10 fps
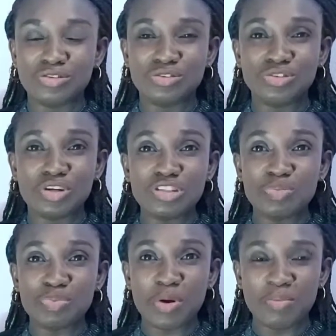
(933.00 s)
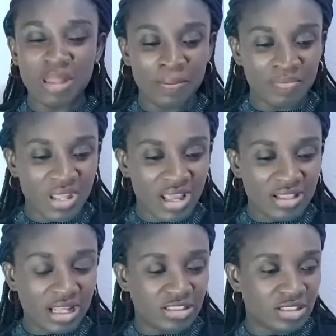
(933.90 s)
trust problem,
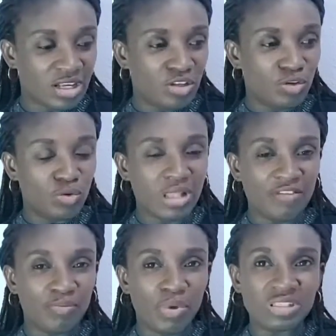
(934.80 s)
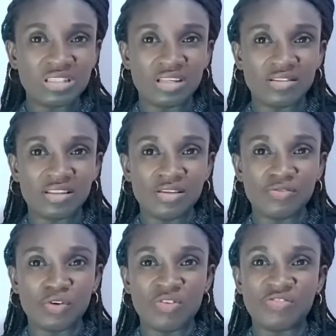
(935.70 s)
that you could have bought the thing
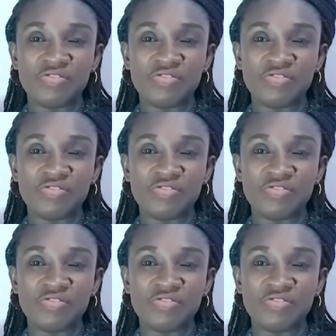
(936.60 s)
for